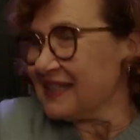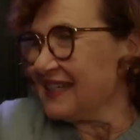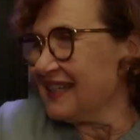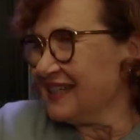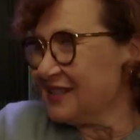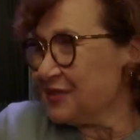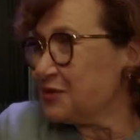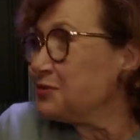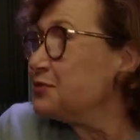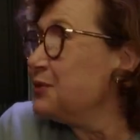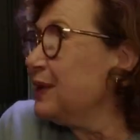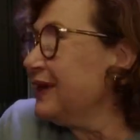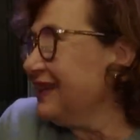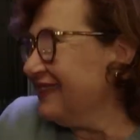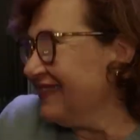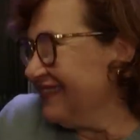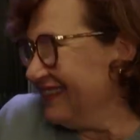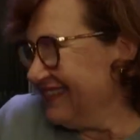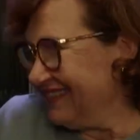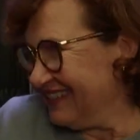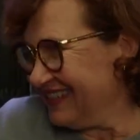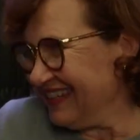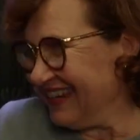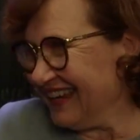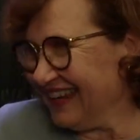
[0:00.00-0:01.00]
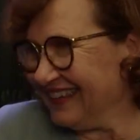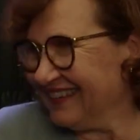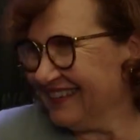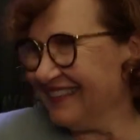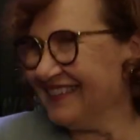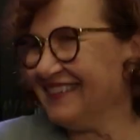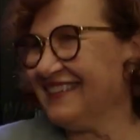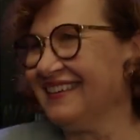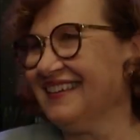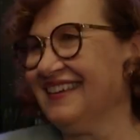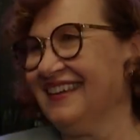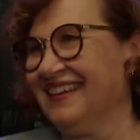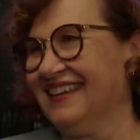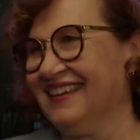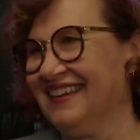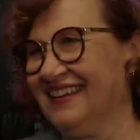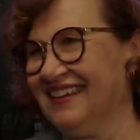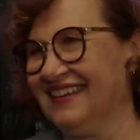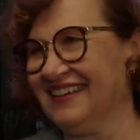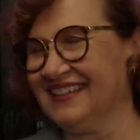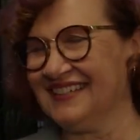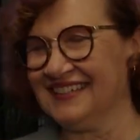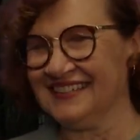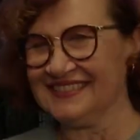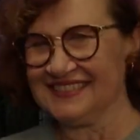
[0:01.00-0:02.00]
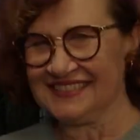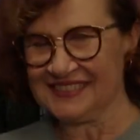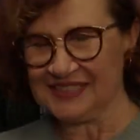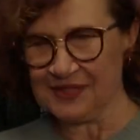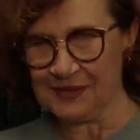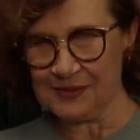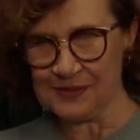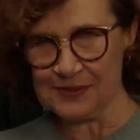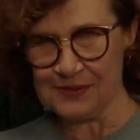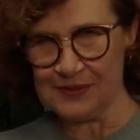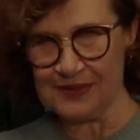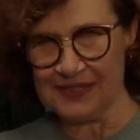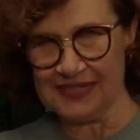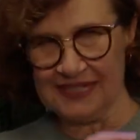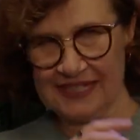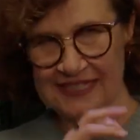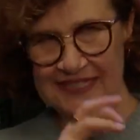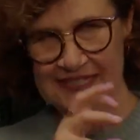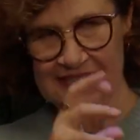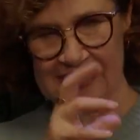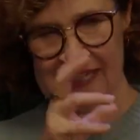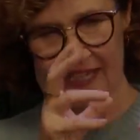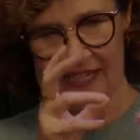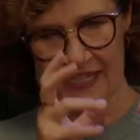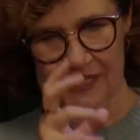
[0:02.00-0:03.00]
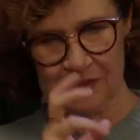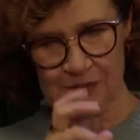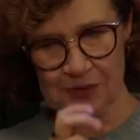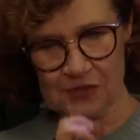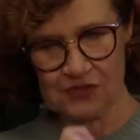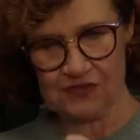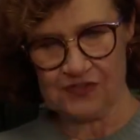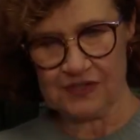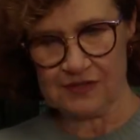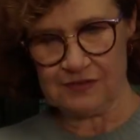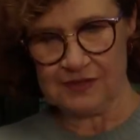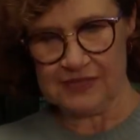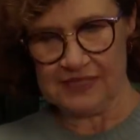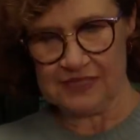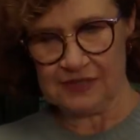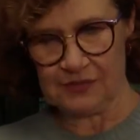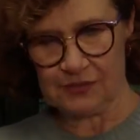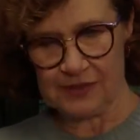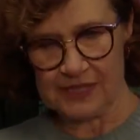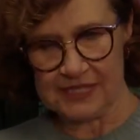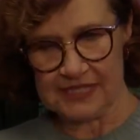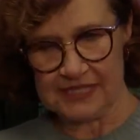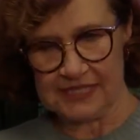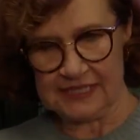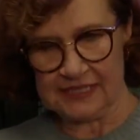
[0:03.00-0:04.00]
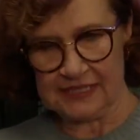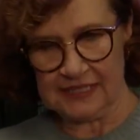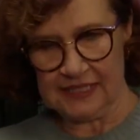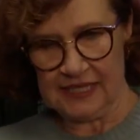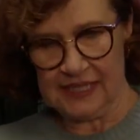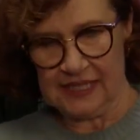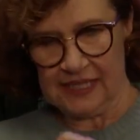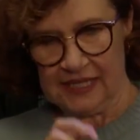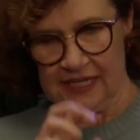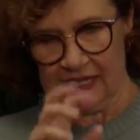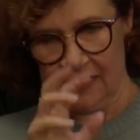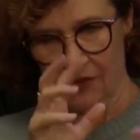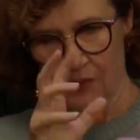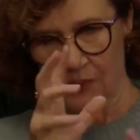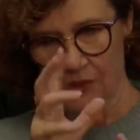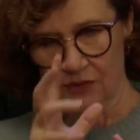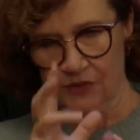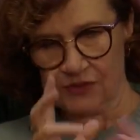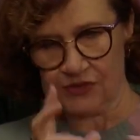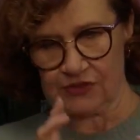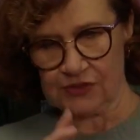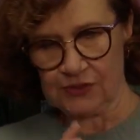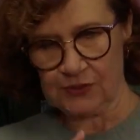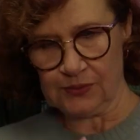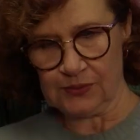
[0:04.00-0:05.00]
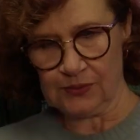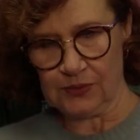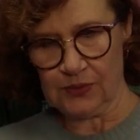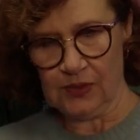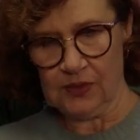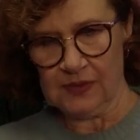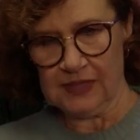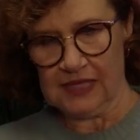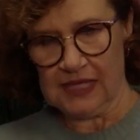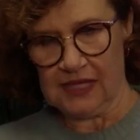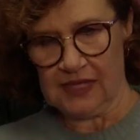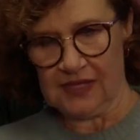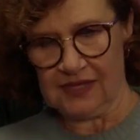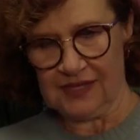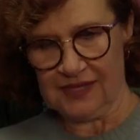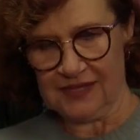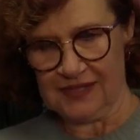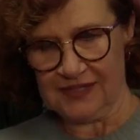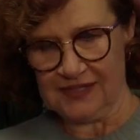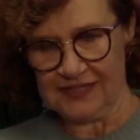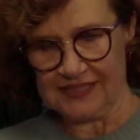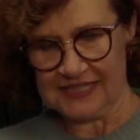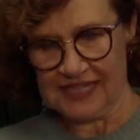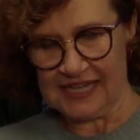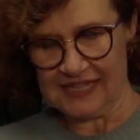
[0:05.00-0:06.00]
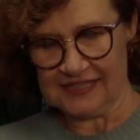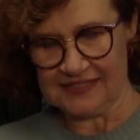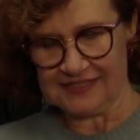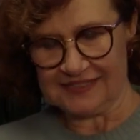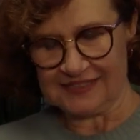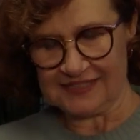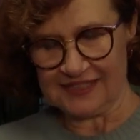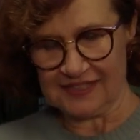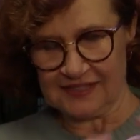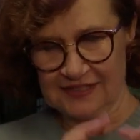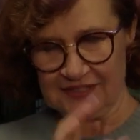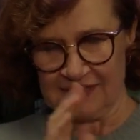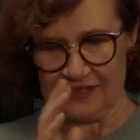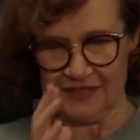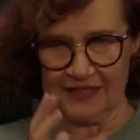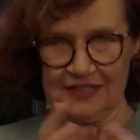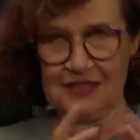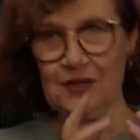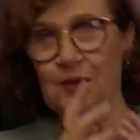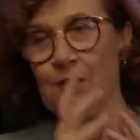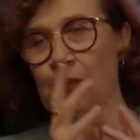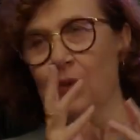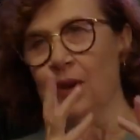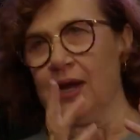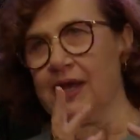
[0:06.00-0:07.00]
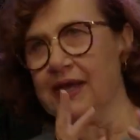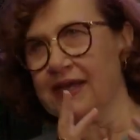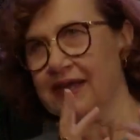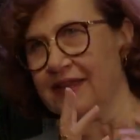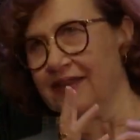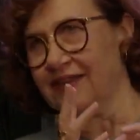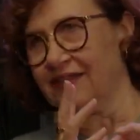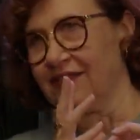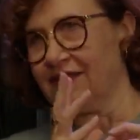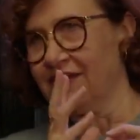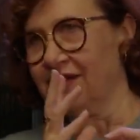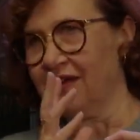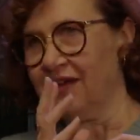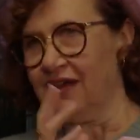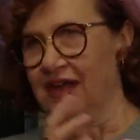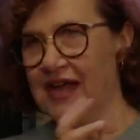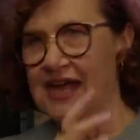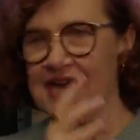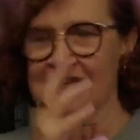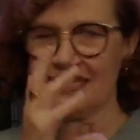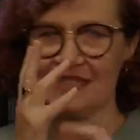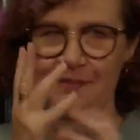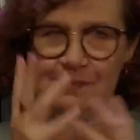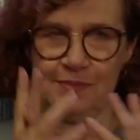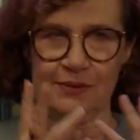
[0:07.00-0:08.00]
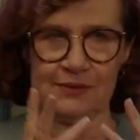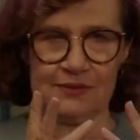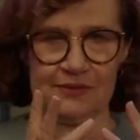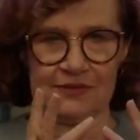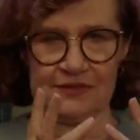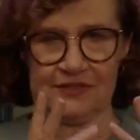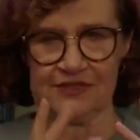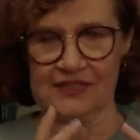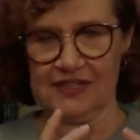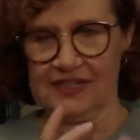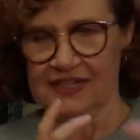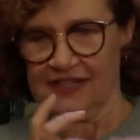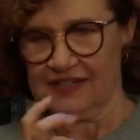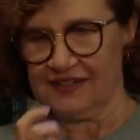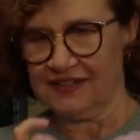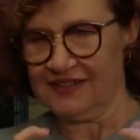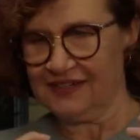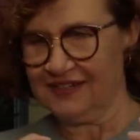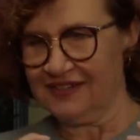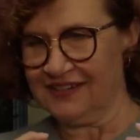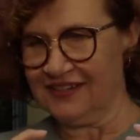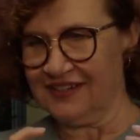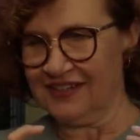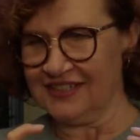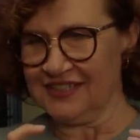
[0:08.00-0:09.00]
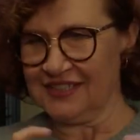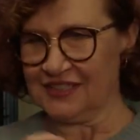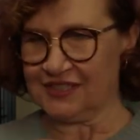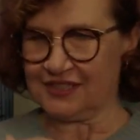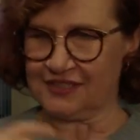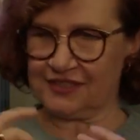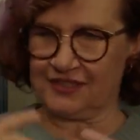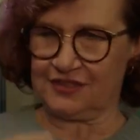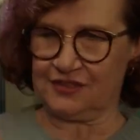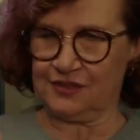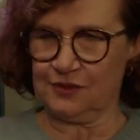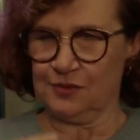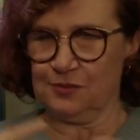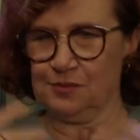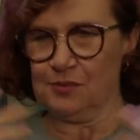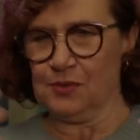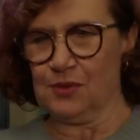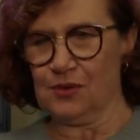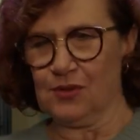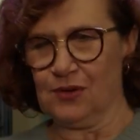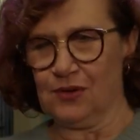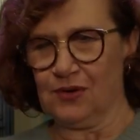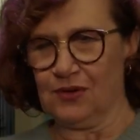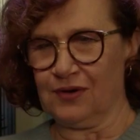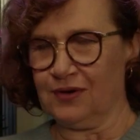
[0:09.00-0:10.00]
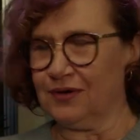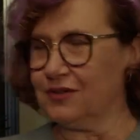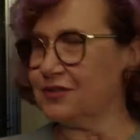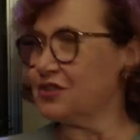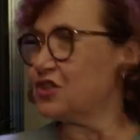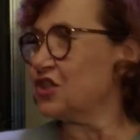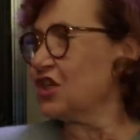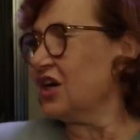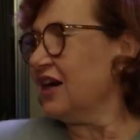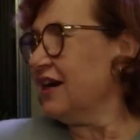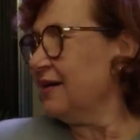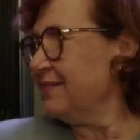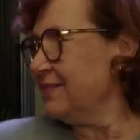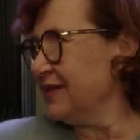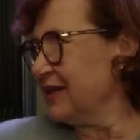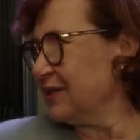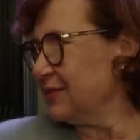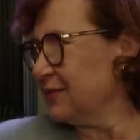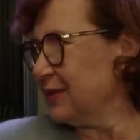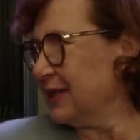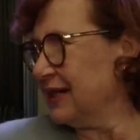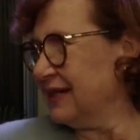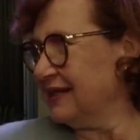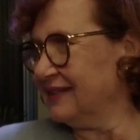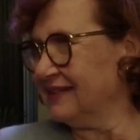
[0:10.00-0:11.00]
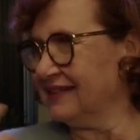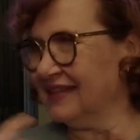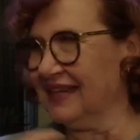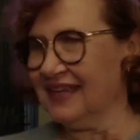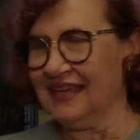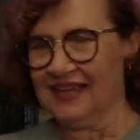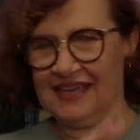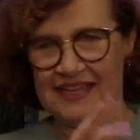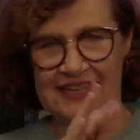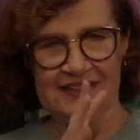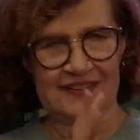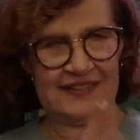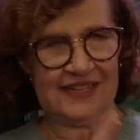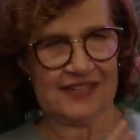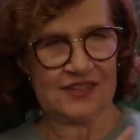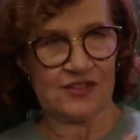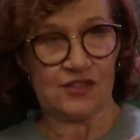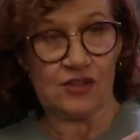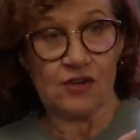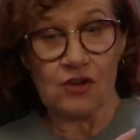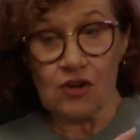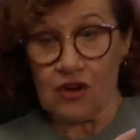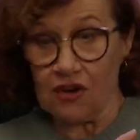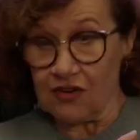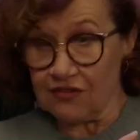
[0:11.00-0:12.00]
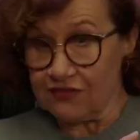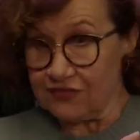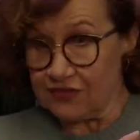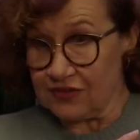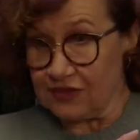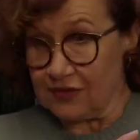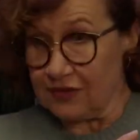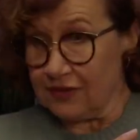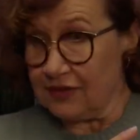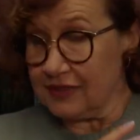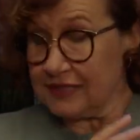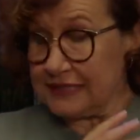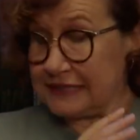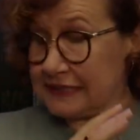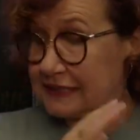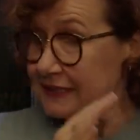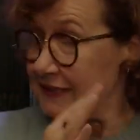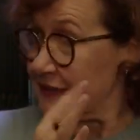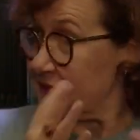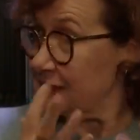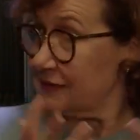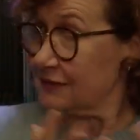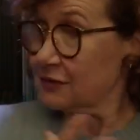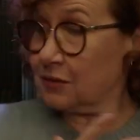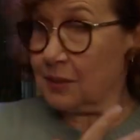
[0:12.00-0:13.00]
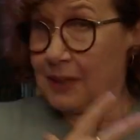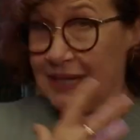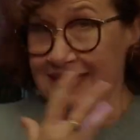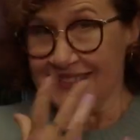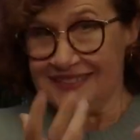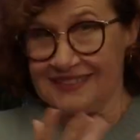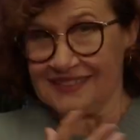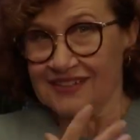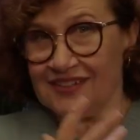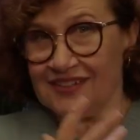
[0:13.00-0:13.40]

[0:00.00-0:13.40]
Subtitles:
win in the end. So it was very interesting also that in a way the husband is the more charming one, and that the lover is quite